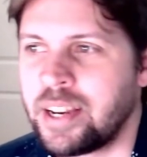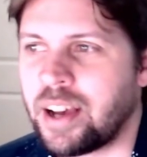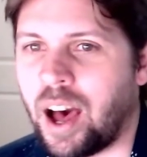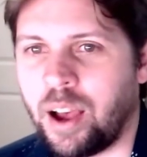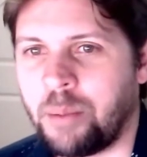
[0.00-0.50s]

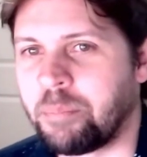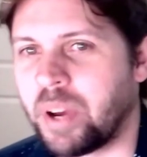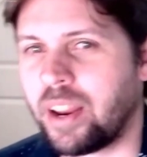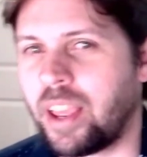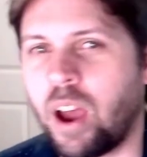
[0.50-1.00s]

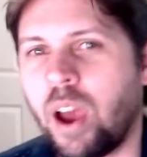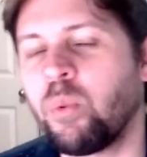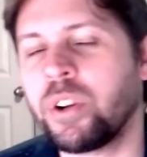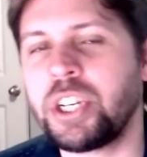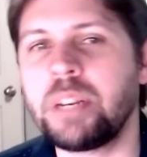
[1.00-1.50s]
But I
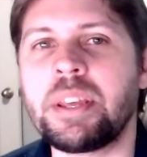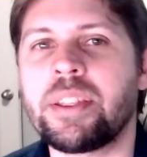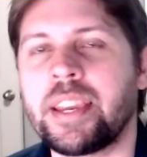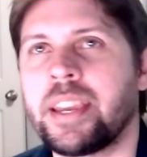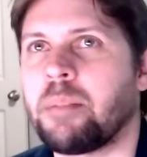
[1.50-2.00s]
want you to be
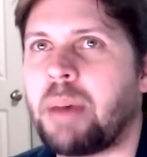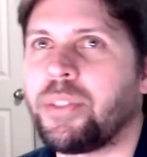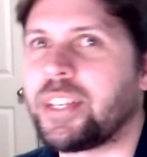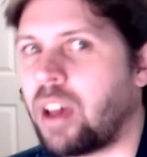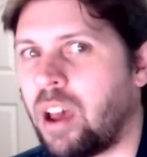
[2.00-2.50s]
thinking about
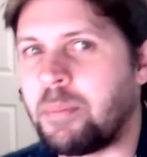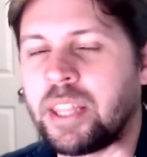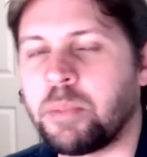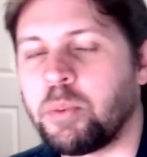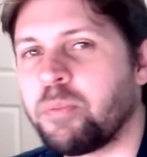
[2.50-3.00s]
the timing
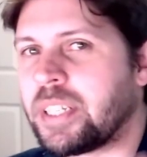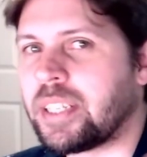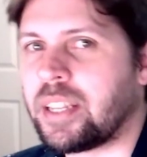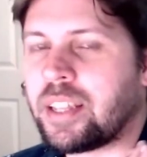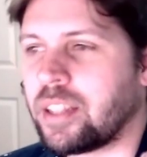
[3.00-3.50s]
and the movements
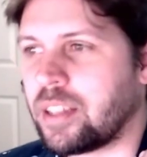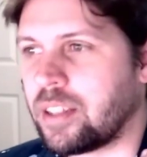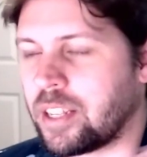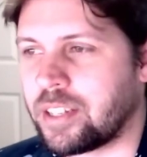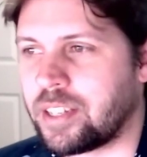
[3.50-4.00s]
and
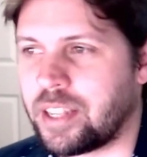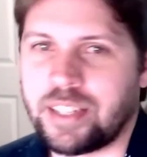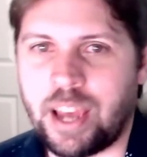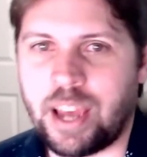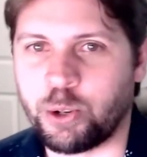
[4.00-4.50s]
the
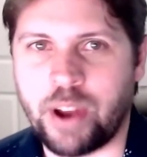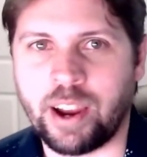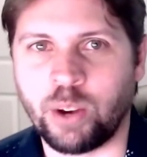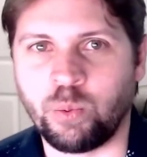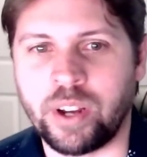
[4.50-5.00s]

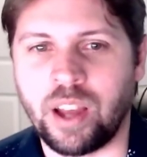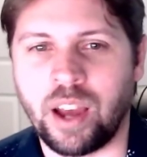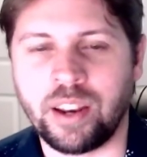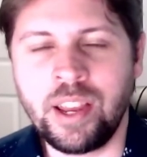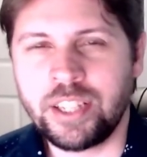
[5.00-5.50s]
soundtrack and
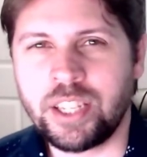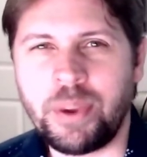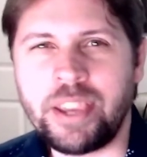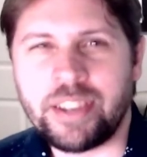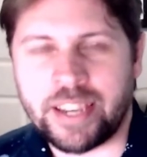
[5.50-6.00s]
whatnot. So that
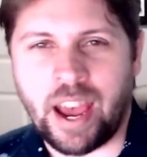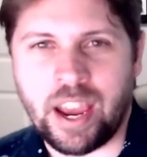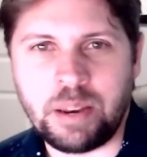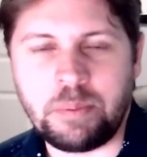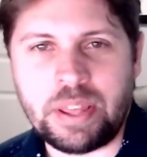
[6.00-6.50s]
way you can
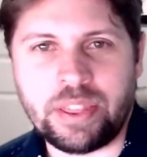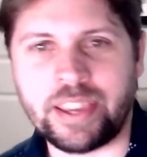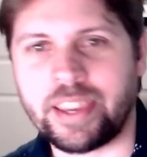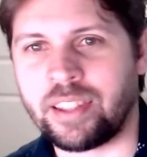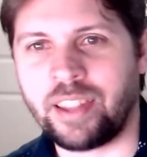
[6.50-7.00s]
kind of be
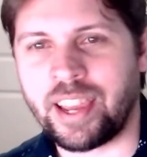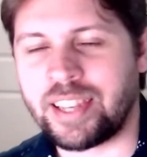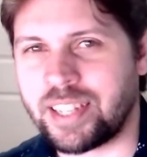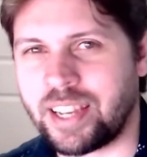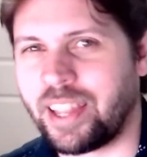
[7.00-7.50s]
thinking, like I
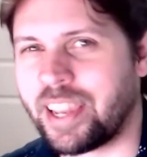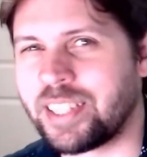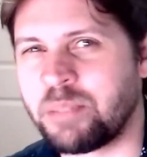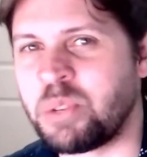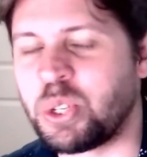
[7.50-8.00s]
said, like
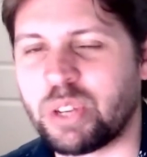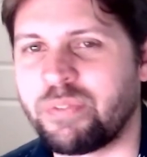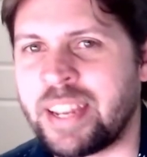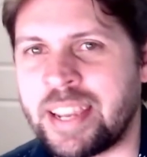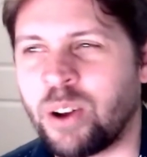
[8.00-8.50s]
it's a music
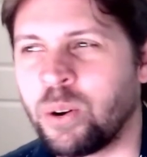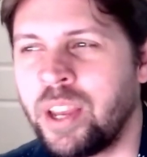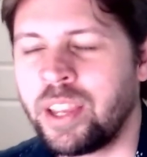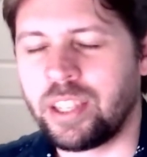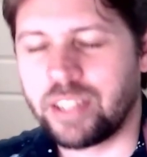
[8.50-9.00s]
video.
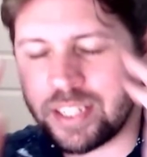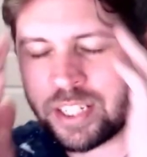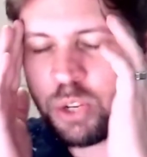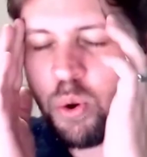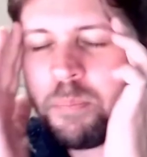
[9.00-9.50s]
You listen
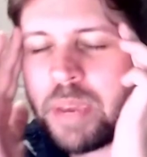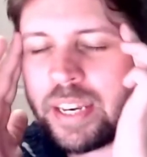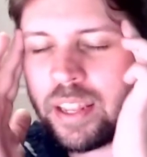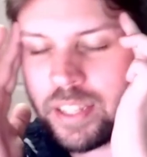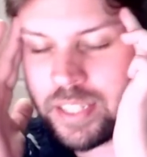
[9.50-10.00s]
to a
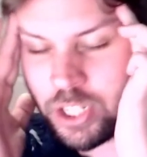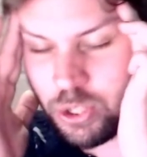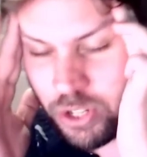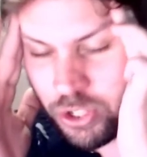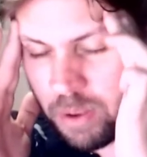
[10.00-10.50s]
beat, you listen
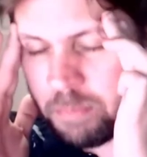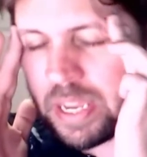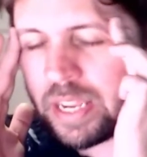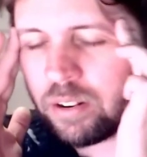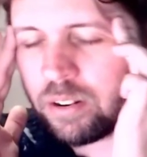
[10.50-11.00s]
to a drum
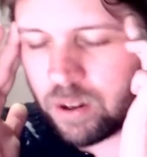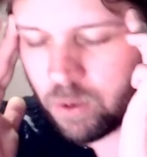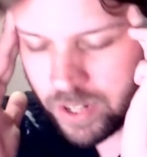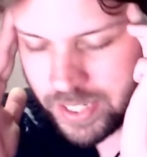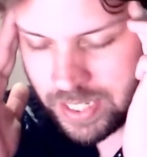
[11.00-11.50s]
beat
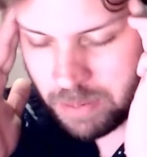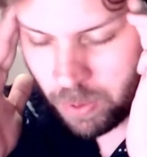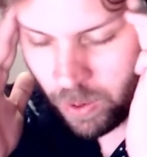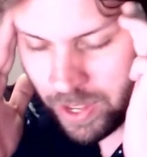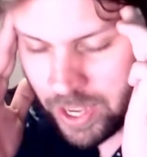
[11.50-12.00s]
or a
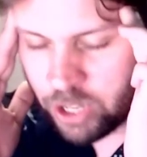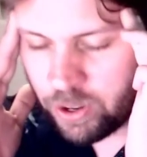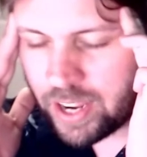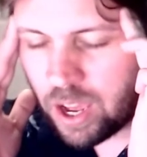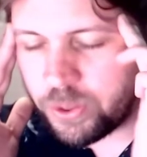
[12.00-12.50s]
cymbal, and you're
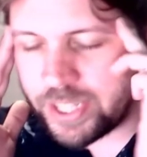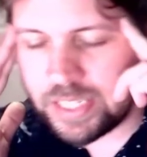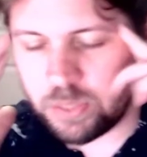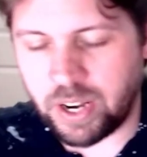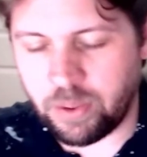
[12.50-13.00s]
like, oh, this
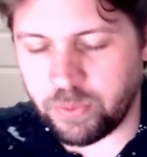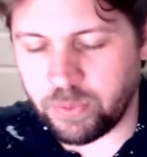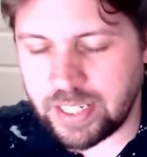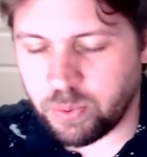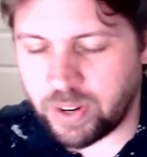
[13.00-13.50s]
is
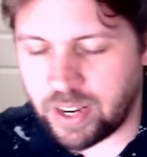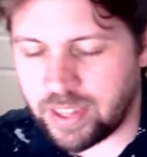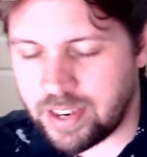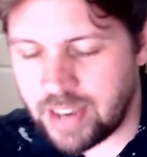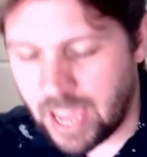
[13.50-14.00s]
when
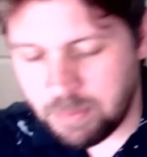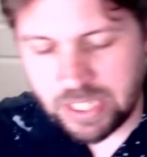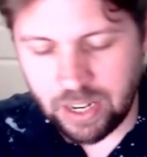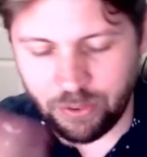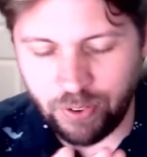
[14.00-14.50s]
the name is
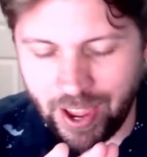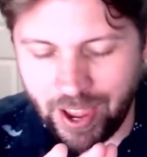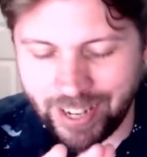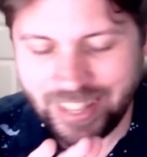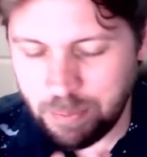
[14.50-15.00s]
gonna fly in,
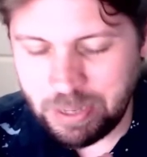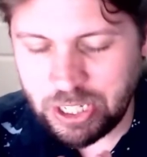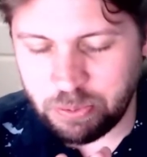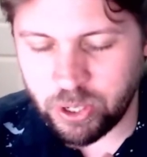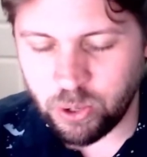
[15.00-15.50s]
and that'd be
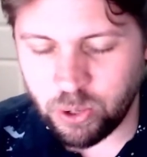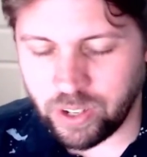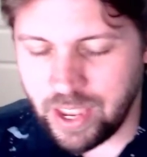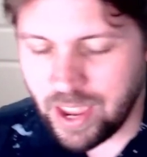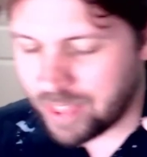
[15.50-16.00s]
super cool.
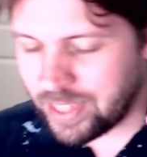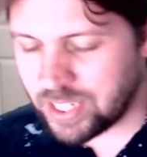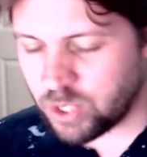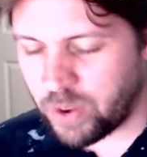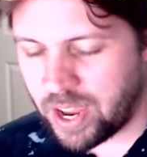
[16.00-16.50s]
And this
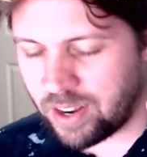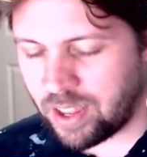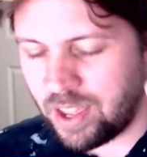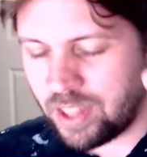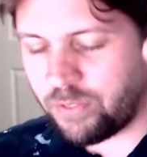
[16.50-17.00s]
is when
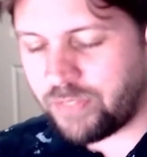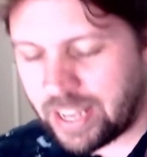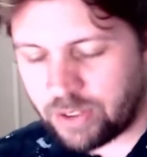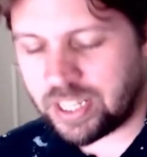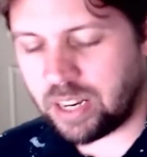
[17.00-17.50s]
the
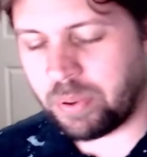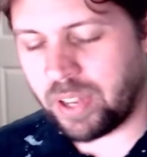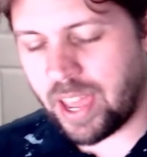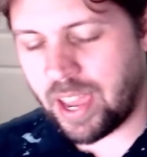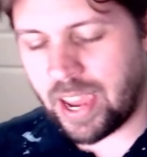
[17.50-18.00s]
video is gonna
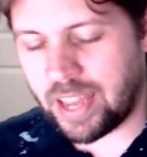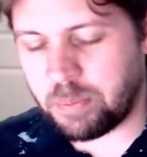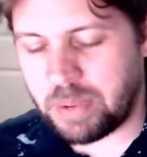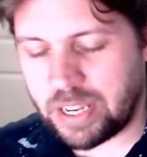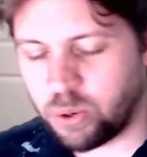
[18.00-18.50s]
play, and
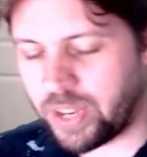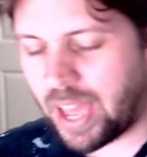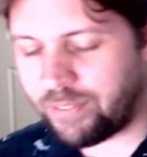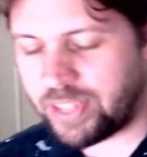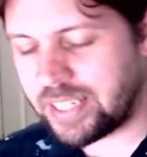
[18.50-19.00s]
it'd be cool to
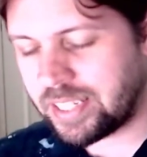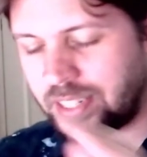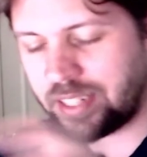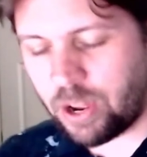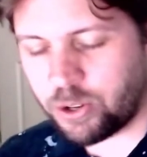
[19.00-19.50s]
have this
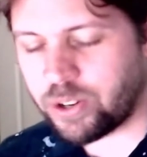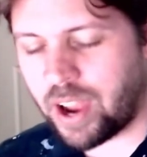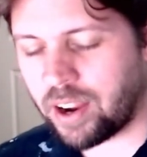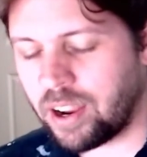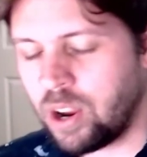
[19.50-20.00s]
as a
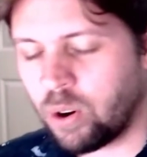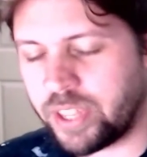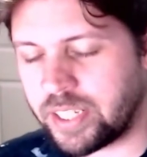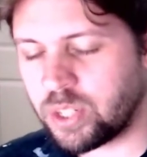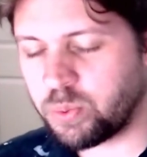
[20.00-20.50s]
soundtrack. Or
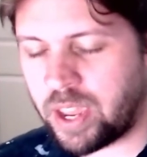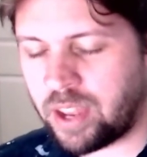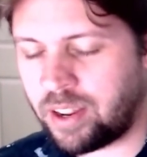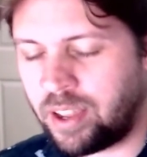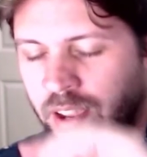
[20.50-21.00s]
this is
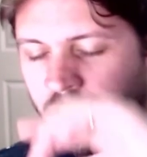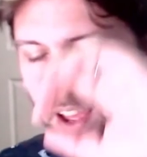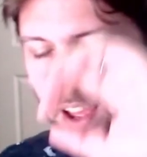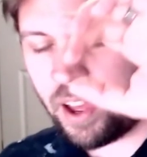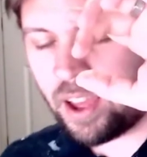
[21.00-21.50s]
when
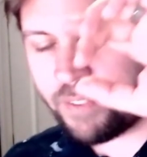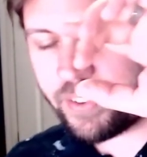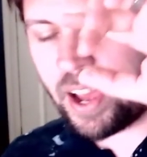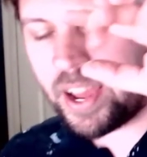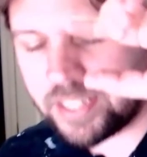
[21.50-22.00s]
I've
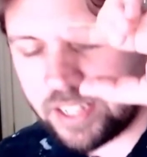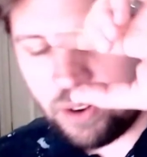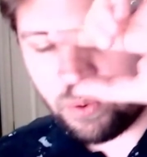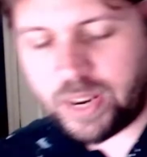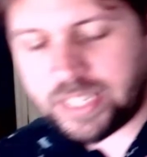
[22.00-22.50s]
got
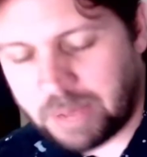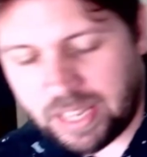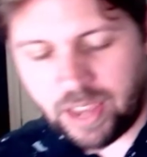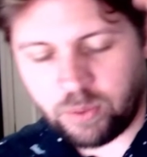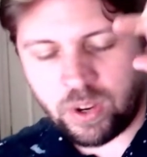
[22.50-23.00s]
resume
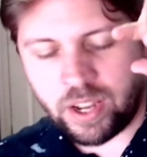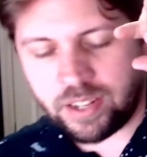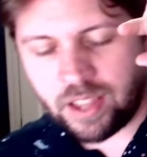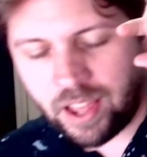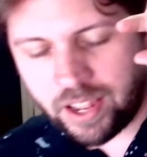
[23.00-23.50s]
line
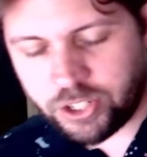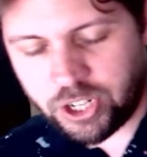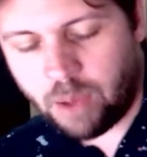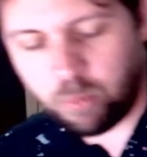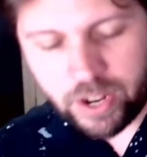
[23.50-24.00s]
1,
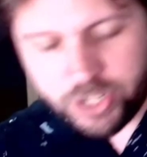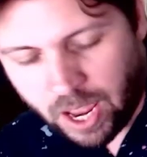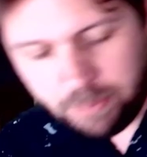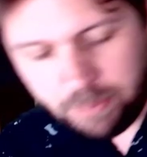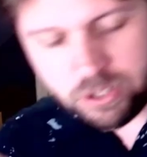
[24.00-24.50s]
job 1,
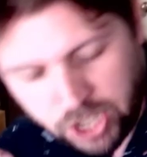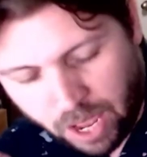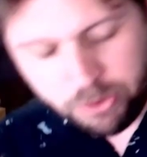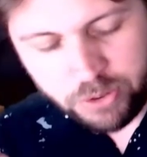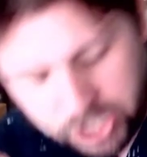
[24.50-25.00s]
job 2,
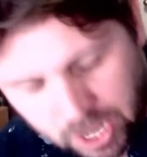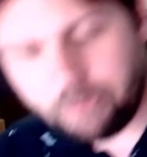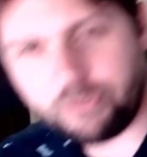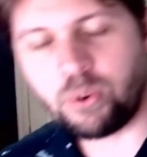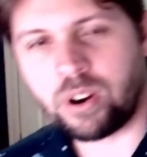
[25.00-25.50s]
job 3, job
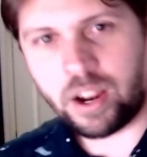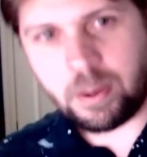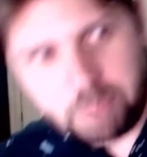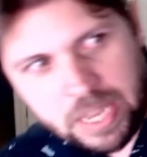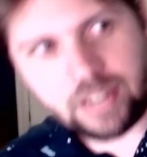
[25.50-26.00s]
4 on a
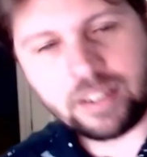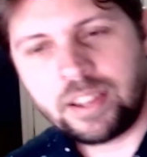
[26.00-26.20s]
beat.